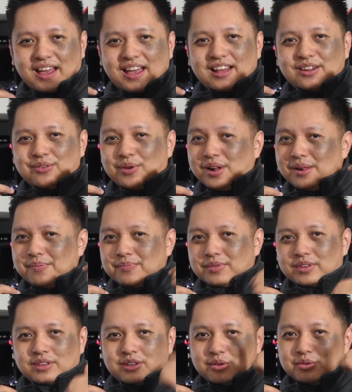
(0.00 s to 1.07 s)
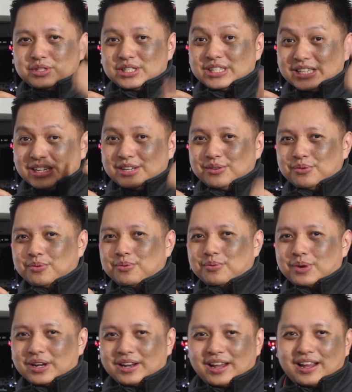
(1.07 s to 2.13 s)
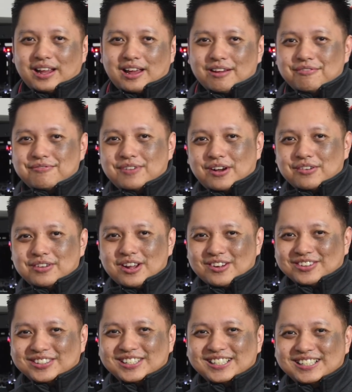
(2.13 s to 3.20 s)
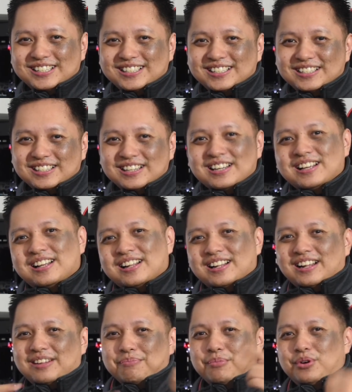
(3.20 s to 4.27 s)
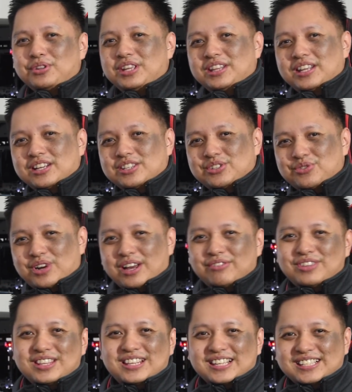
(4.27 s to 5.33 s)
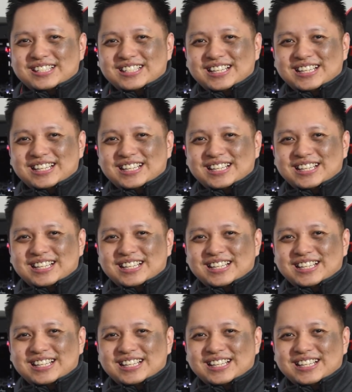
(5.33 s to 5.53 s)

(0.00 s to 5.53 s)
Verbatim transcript: and well, you see what I found out. More details right after this.